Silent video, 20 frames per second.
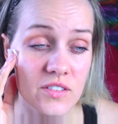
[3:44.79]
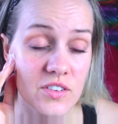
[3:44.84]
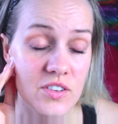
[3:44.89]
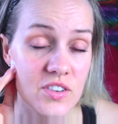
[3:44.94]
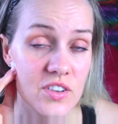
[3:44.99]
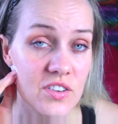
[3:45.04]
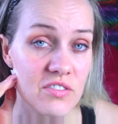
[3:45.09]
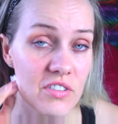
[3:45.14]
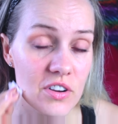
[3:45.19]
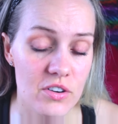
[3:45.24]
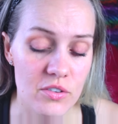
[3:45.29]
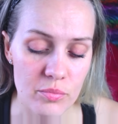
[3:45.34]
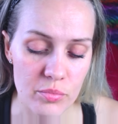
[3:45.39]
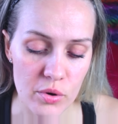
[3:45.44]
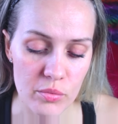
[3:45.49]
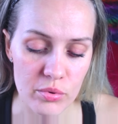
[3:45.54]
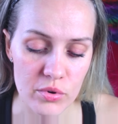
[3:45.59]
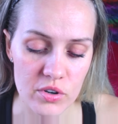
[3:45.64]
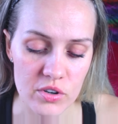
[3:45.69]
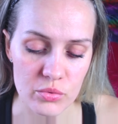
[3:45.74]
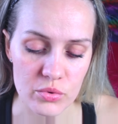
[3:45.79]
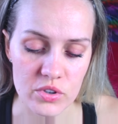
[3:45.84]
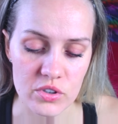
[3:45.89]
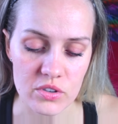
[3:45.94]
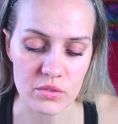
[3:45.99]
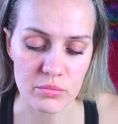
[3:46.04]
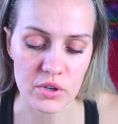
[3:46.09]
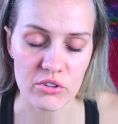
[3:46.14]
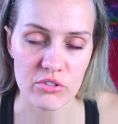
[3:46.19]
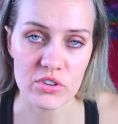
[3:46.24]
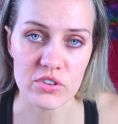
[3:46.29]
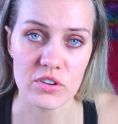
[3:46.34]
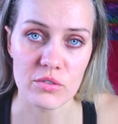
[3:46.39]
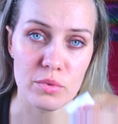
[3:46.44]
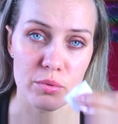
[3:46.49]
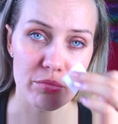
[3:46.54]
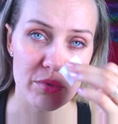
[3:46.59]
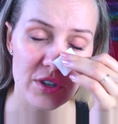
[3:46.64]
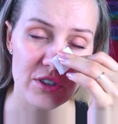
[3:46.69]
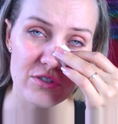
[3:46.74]
This is very popular with the
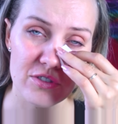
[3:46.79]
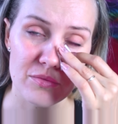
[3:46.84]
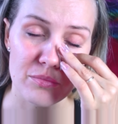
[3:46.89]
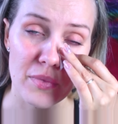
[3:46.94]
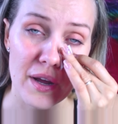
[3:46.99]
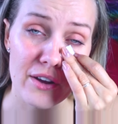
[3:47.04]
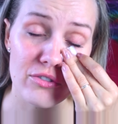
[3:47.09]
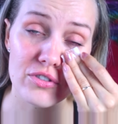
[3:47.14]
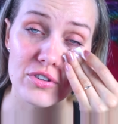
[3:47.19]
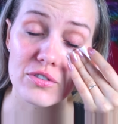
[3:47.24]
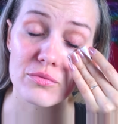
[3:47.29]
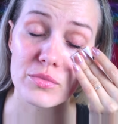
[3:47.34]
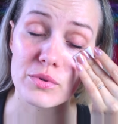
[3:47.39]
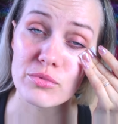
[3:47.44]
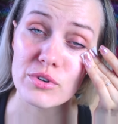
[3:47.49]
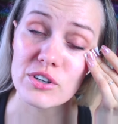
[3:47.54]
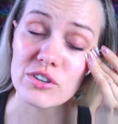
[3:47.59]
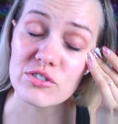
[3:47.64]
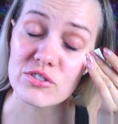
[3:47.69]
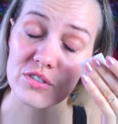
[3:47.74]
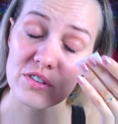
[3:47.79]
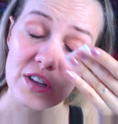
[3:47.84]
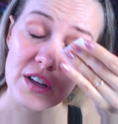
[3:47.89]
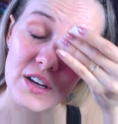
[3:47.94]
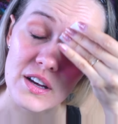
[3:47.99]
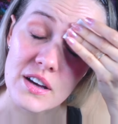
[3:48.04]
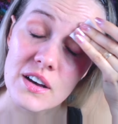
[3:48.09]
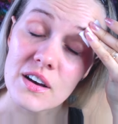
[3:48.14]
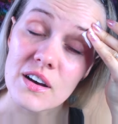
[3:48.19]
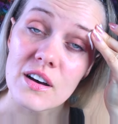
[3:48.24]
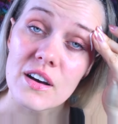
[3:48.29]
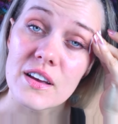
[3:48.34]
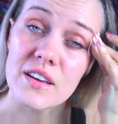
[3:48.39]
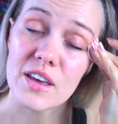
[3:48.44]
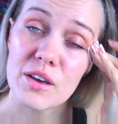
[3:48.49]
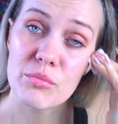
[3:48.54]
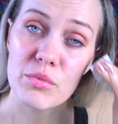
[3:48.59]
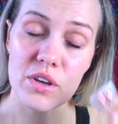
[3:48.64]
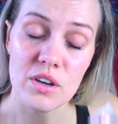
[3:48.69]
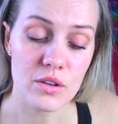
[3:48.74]
microdermabrasion. Microdermabrasion,
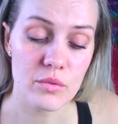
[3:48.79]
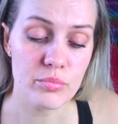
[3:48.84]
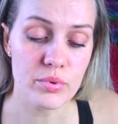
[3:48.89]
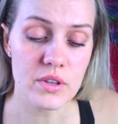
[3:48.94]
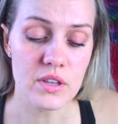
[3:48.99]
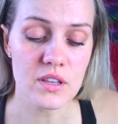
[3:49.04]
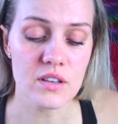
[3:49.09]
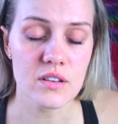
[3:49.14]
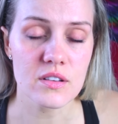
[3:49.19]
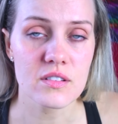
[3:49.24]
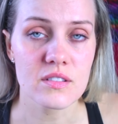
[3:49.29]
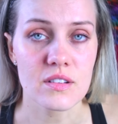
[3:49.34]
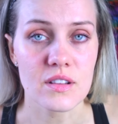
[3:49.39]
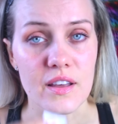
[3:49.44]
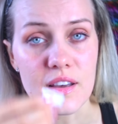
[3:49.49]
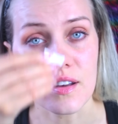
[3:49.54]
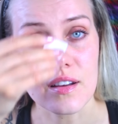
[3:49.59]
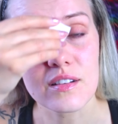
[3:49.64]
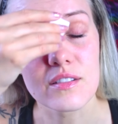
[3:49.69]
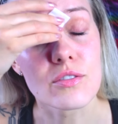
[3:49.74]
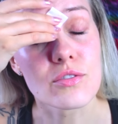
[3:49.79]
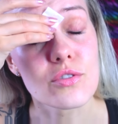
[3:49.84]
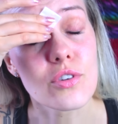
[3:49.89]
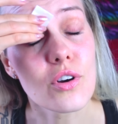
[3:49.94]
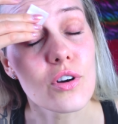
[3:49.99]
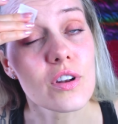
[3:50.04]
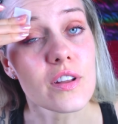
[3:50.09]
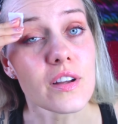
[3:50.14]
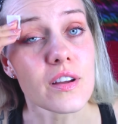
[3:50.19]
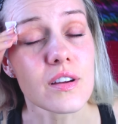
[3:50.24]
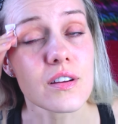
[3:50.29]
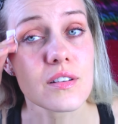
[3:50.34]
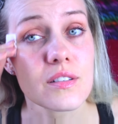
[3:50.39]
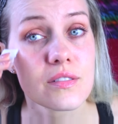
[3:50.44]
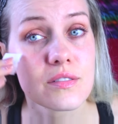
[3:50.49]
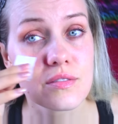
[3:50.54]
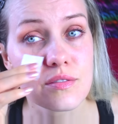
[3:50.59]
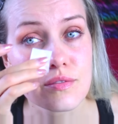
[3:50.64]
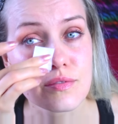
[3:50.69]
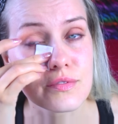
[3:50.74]
chemical peels like rolling,
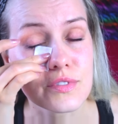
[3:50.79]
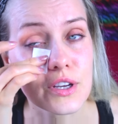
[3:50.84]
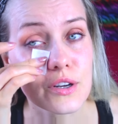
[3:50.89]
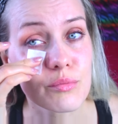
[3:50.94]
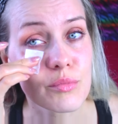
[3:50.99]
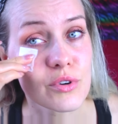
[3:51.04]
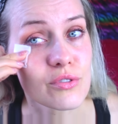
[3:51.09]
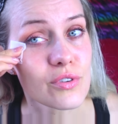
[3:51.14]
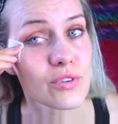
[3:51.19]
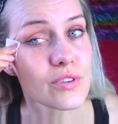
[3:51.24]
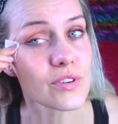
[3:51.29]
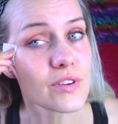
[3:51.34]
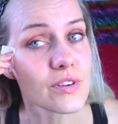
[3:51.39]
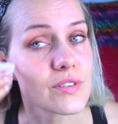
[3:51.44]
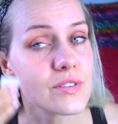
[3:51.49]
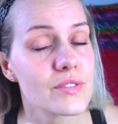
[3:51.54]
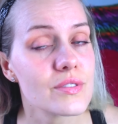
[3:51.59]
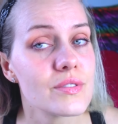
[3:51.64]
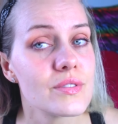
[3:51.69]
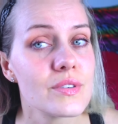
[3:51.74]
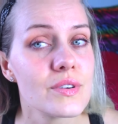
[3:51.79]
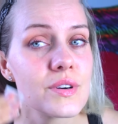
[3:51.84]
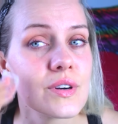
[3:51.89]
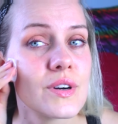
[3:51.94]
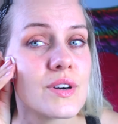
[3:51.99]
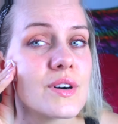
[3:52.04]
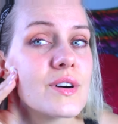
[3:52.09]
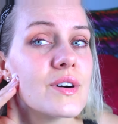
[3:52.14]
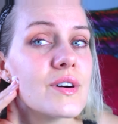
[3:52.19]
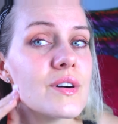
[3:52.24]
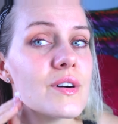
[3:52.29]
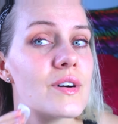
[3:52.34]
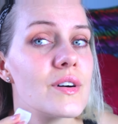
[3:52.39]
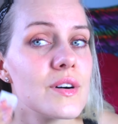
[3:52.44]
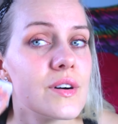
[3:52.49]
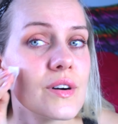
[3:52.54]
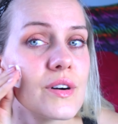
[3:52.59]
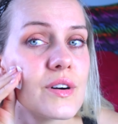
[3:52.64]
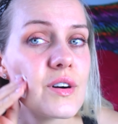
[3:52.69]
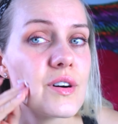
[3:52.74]
derma roller.
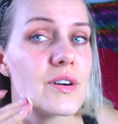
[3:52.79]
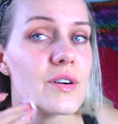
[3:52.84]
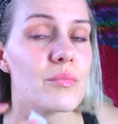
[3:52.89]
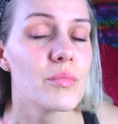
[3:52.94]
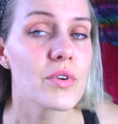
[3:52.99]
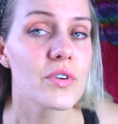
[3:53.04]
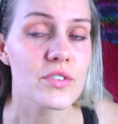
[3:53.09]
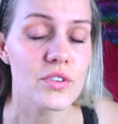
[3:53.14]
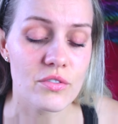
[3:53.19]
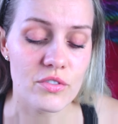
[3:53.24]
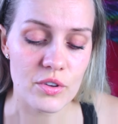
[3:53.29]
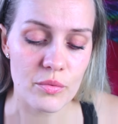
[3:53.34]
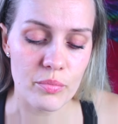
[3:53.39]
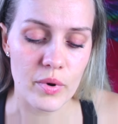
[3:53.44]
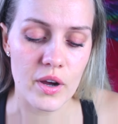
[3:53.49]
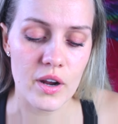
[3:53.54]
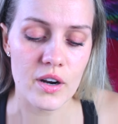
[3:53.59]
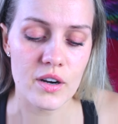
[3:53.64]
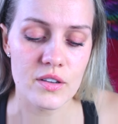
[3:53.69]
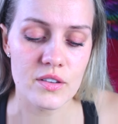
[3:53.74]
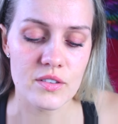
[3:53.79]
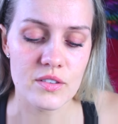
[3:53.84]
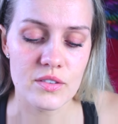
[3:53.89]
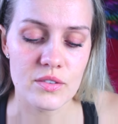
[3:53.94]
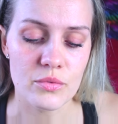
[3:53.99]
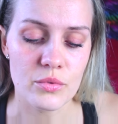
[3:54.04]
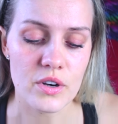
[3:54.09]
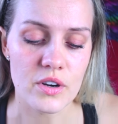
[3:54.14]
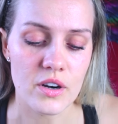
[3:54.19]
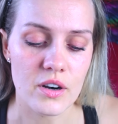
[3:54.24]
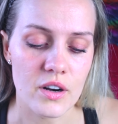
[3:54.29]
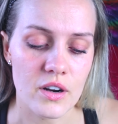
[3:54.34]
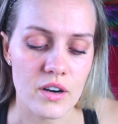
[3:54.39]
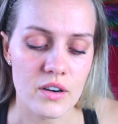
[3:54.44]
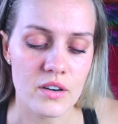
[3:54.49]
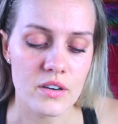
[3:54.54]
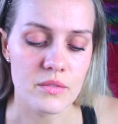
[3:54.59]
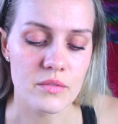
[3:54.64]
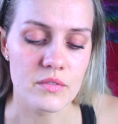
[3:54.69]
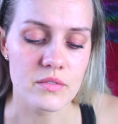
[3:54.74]
Most of the parts where
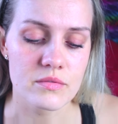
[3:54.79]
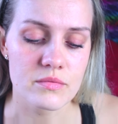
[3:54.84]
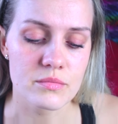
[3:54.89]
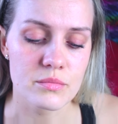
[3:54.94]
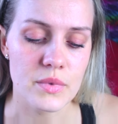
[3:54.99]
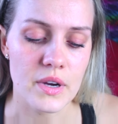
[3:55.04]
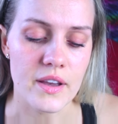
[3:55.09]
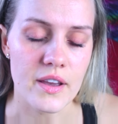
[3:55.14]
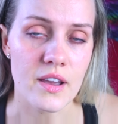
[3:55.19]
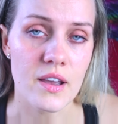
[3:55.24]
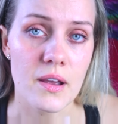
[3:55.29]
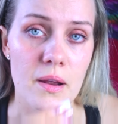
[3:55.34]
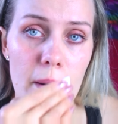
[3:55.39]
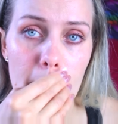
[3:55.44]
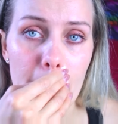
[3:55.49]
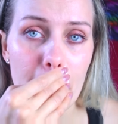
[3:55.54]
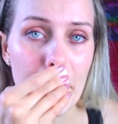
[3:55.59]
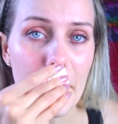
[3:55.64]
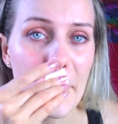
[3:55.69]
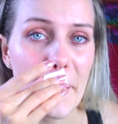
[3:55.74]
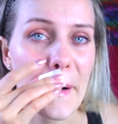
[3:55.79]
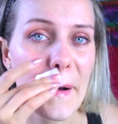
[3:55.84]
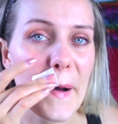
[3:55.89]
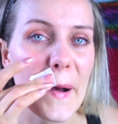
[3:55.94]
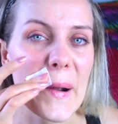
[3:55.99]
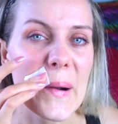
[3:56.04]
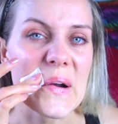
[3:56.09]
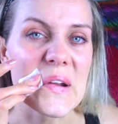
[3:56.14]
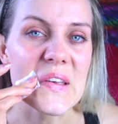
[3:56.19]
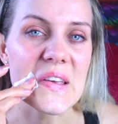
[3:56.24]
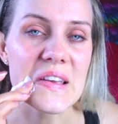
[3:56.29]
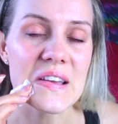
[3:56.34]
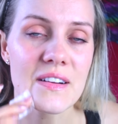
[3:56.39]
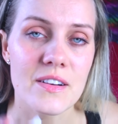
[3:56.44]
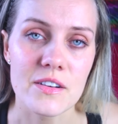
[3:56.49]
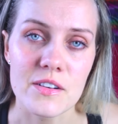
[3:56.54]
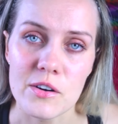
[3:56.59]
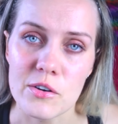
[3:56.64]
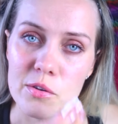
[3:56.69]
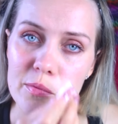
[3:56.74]
are my hair are here
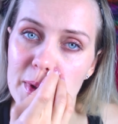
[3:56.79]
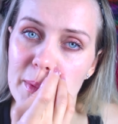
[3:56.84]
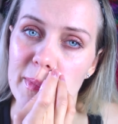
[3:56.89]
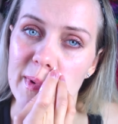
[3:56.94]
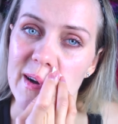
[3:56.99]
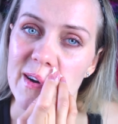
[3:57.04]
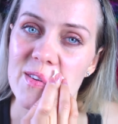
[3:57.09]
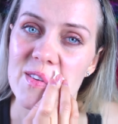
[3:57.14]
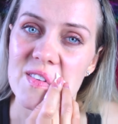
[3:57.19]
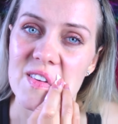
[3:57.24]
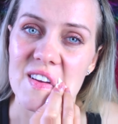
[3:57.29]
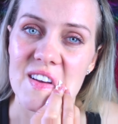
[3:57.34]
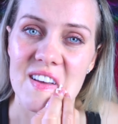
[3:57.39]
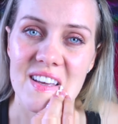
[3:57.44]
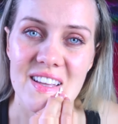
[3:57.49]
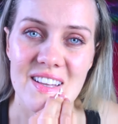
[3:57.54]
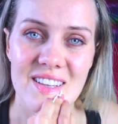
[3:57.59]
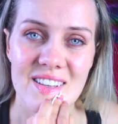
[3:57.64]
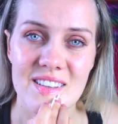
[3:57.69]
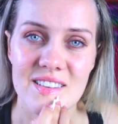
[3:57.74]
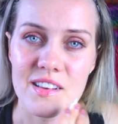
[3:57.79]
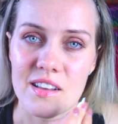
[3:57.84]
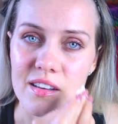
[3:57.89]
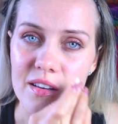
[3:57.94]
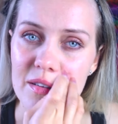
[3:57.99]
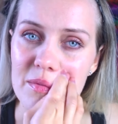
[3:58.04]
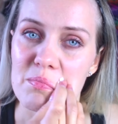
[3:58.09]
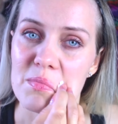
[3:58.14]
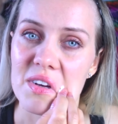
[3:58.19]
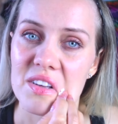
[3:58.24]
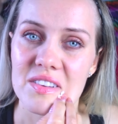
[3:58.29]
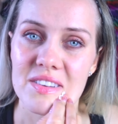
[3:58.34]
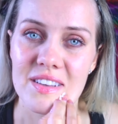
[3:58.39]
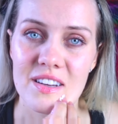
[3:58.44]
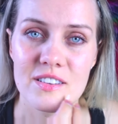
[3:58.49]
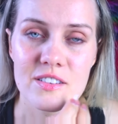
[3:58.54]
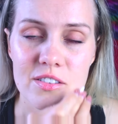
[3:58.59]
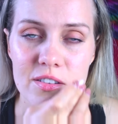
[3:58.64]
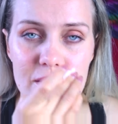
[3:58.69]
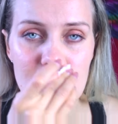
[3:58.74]
around the mouth. I had this like
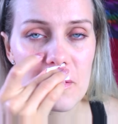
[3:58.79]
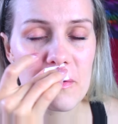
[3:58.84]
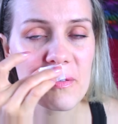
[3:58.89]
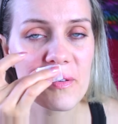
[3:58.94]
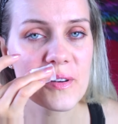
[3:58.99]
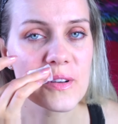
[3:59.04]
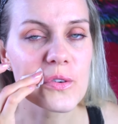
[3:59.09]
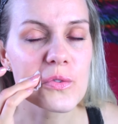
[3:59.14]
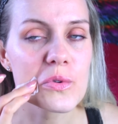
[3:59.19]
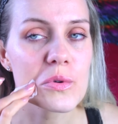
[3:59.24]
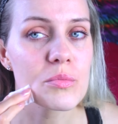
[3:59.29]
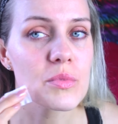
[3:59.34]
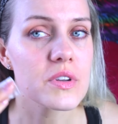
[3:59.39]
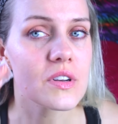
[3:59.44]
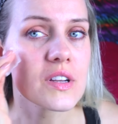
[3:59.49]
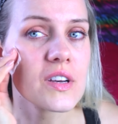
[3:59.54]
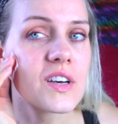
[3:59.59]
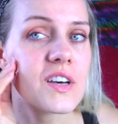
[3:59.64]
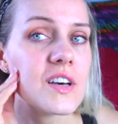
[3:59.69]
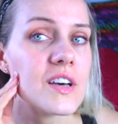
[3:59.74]
mustache, you know, for the woman,